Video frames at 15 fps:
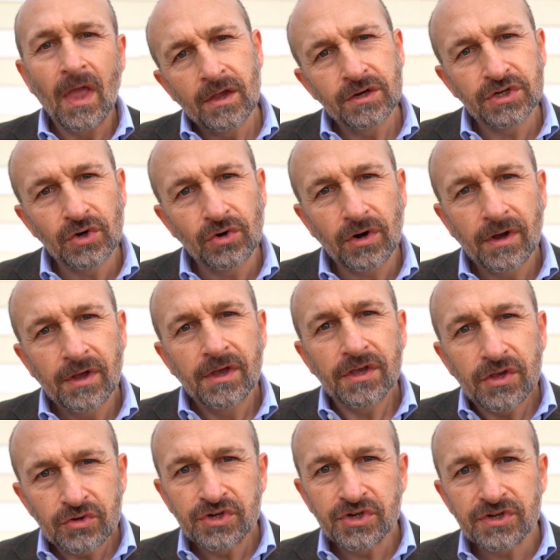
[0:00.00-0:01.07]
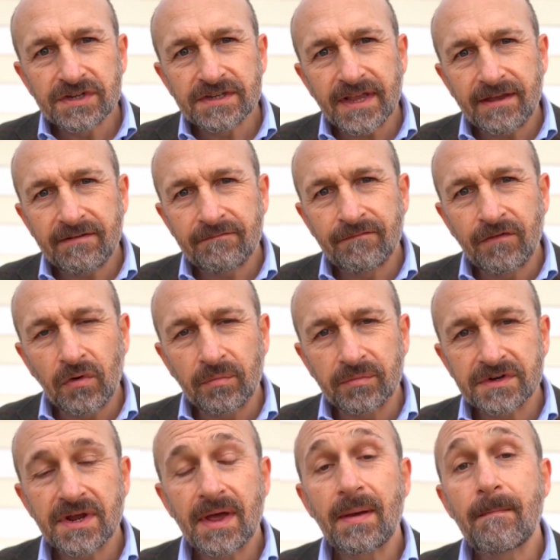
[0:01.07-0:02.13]
Sure, you should stay
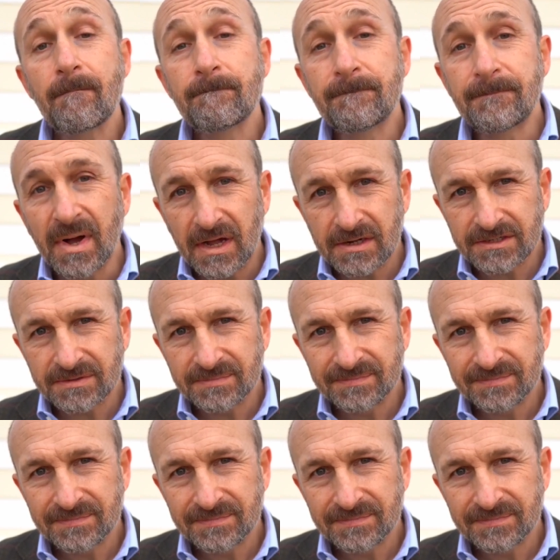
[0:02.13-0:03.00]
informed, but